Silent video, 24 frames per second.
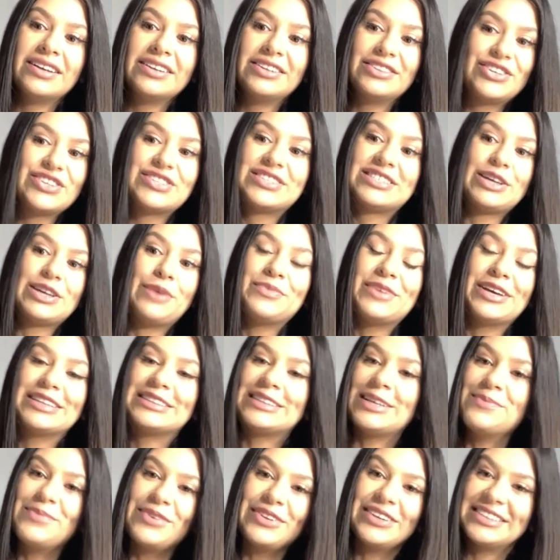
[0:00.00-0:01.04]
just something
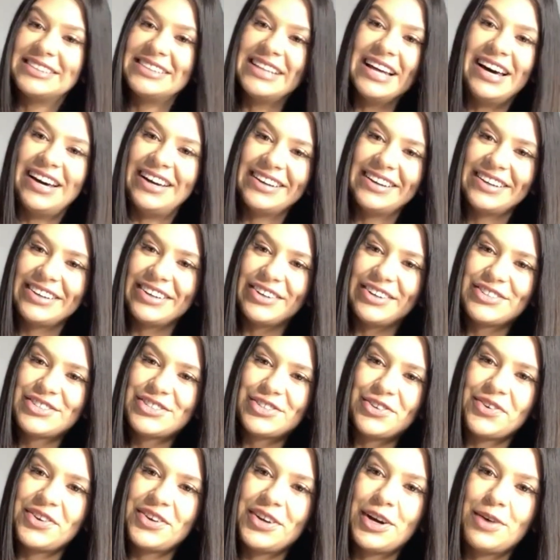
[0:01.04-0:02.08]
simple as that,
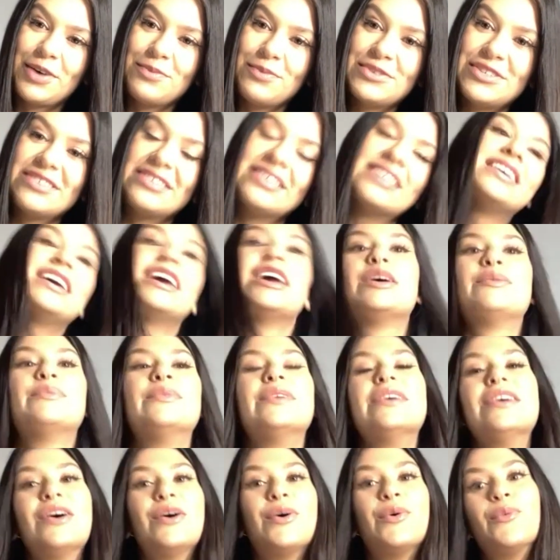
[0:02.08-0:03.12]
showing up to the game
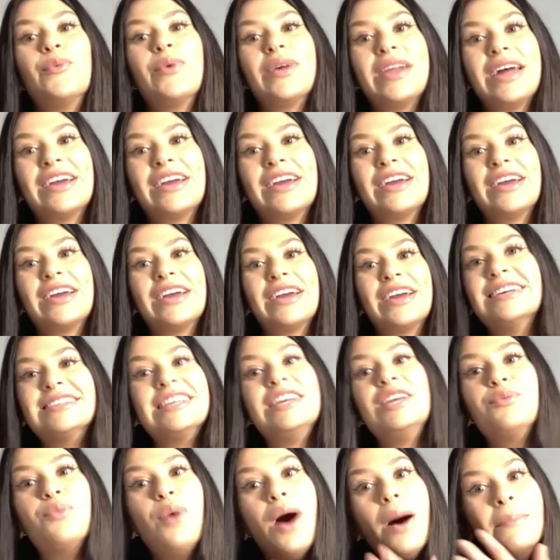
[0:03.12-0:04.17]
when I could, because
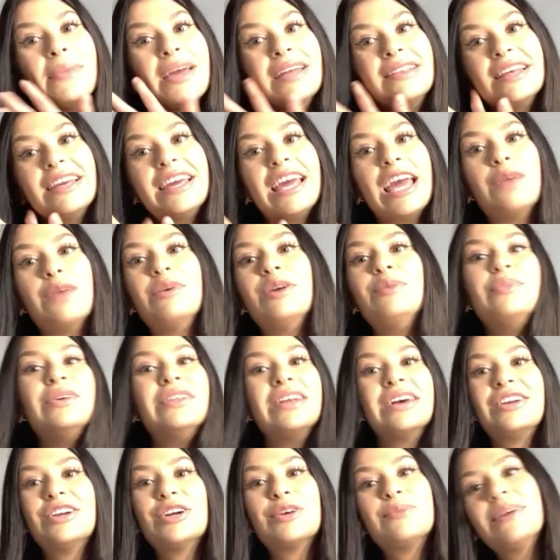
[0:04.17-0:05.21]
he'd want me at the game. He'd be
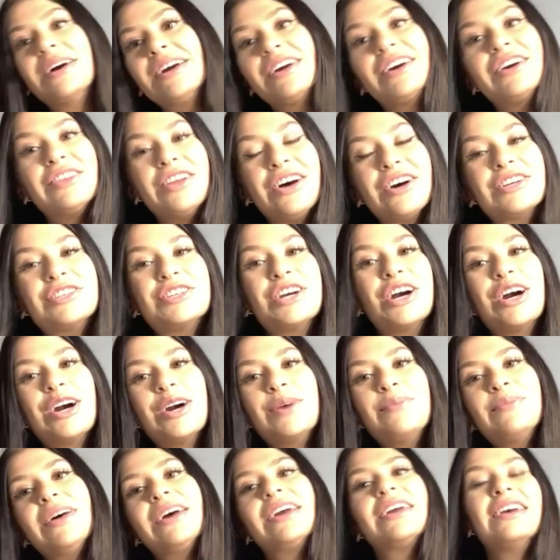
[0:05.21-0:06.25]
like, you're my good luck
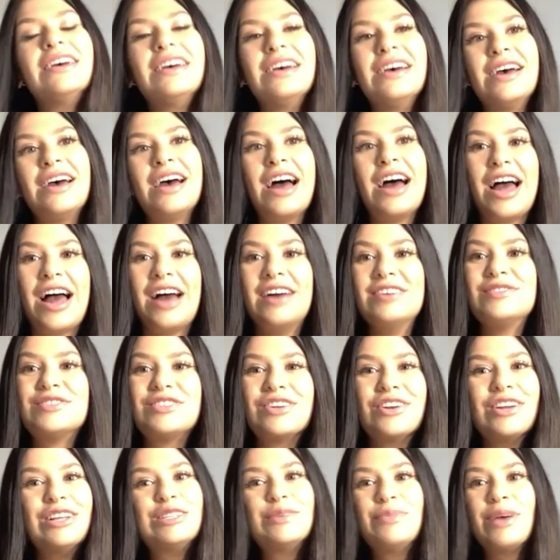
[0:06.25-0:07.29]
charm. Like, I'm
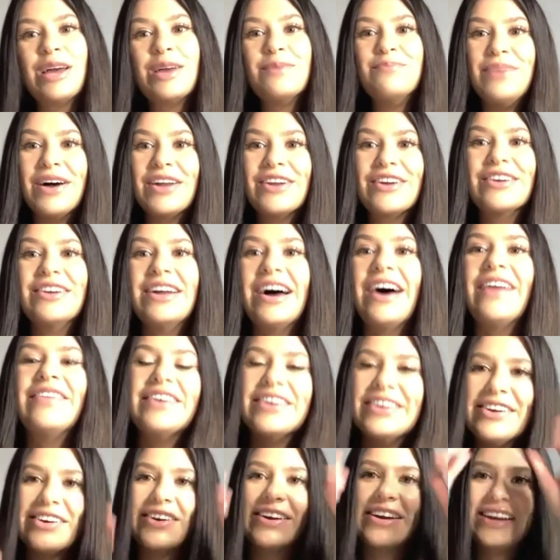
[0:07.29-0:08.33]
starting to play better now
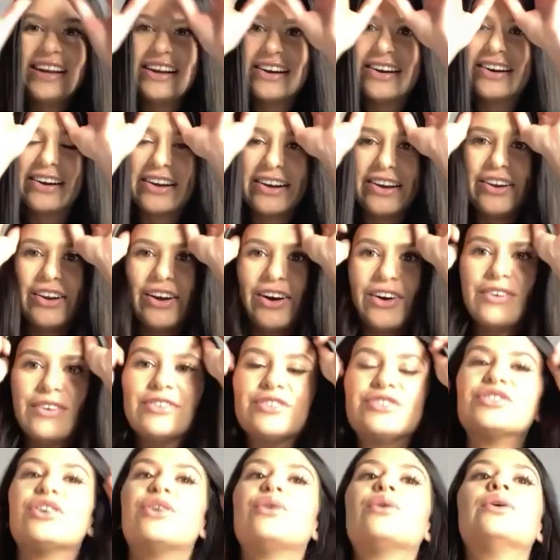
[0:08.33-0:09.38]
that you're here,
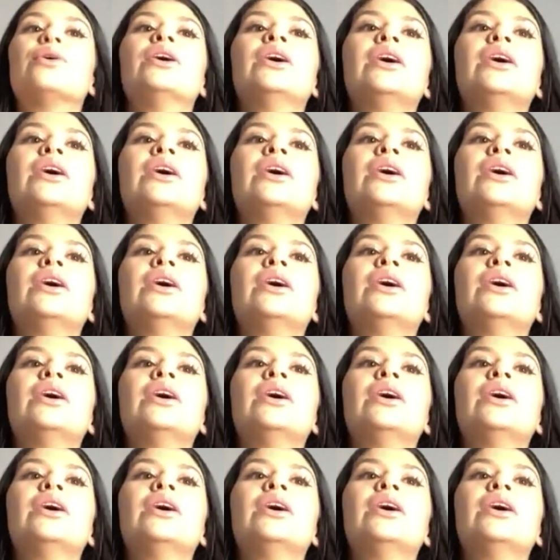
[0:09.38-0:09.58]
So